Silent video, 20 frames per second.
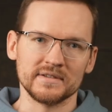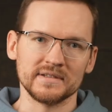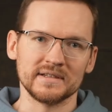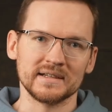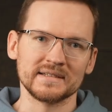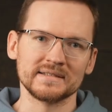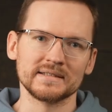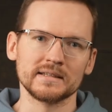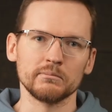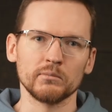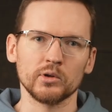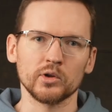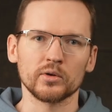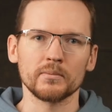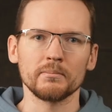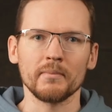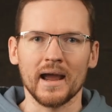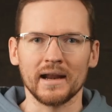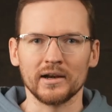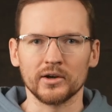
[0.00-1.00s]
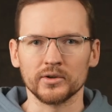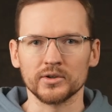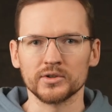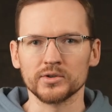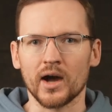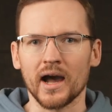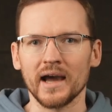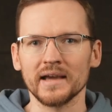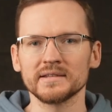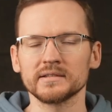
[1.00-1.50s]
in a similar manner
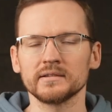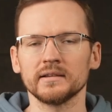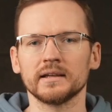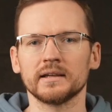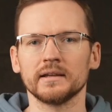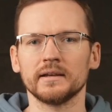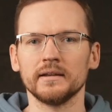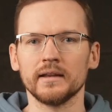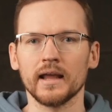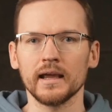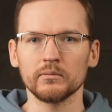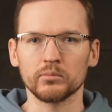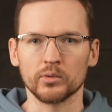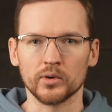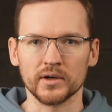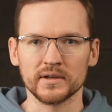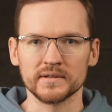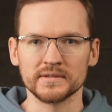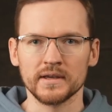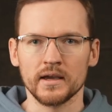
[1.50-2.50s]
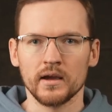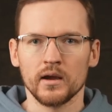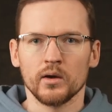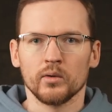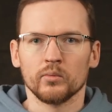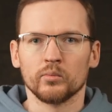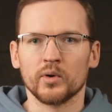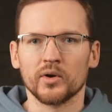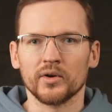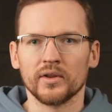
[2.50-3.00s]
to isolated networks,
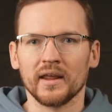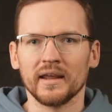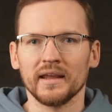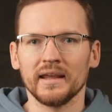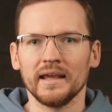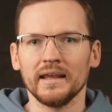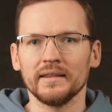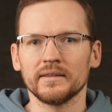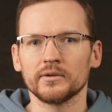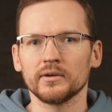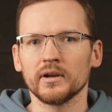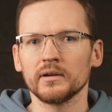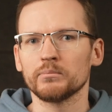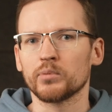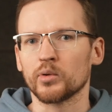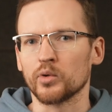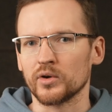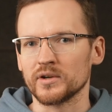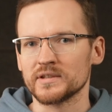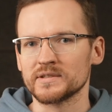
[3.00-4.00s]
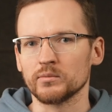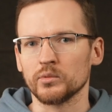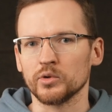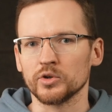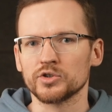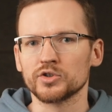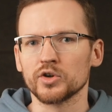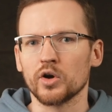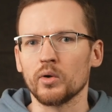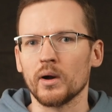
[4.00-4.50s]
where the Ethernet ports
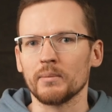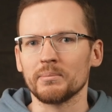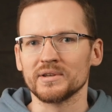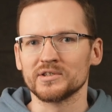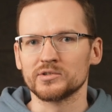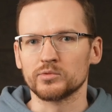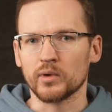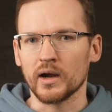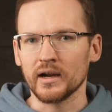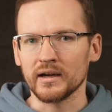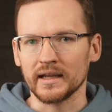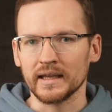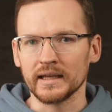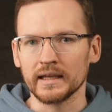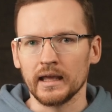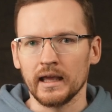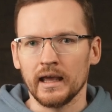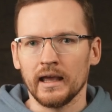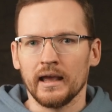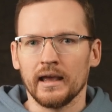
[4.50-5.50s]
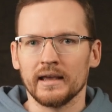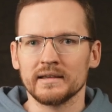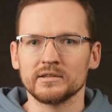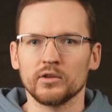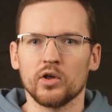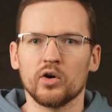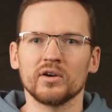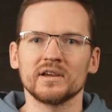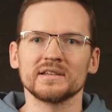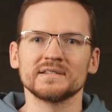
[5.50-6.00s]
will show up as running as
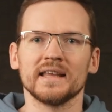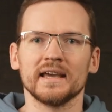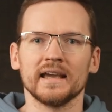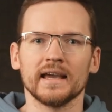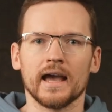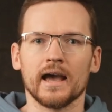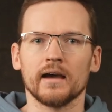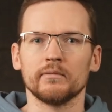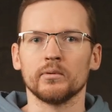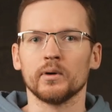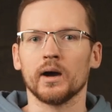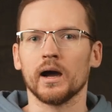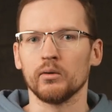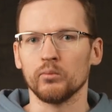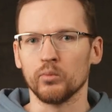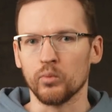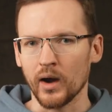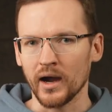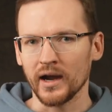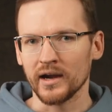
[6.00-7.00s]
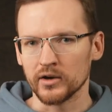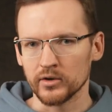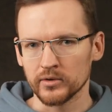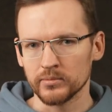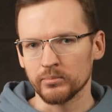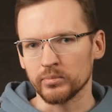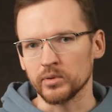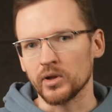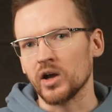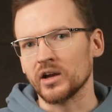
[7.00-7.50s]
long as they have a wire
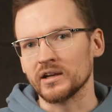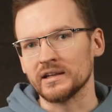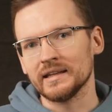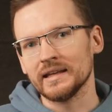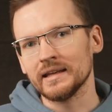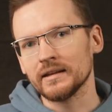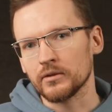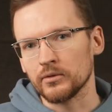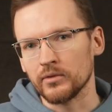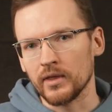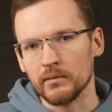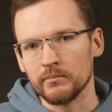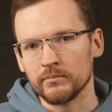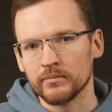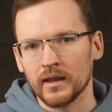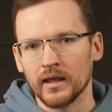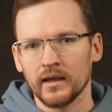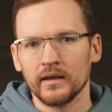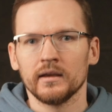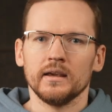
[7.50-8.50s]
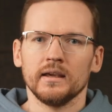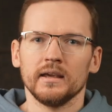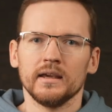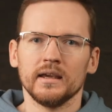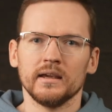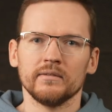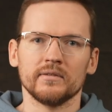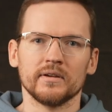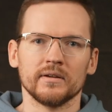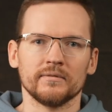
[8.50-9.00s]
plugged into them,
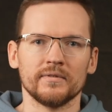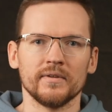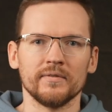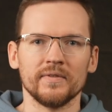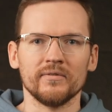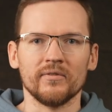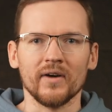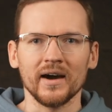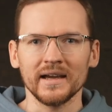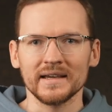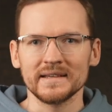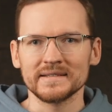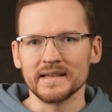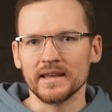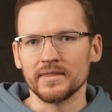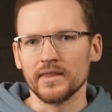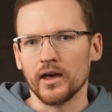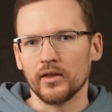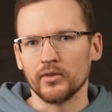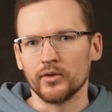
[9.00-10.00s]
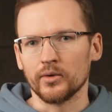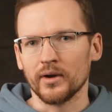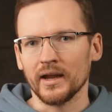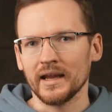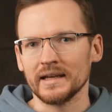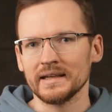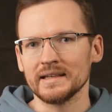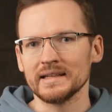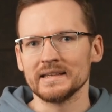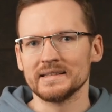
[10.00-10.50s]
even if the device at the other
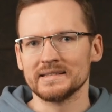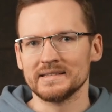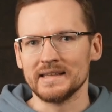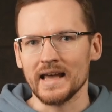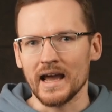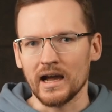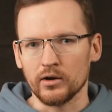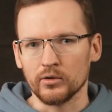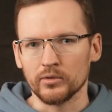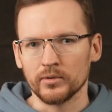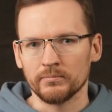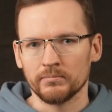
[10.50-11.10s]
end is down.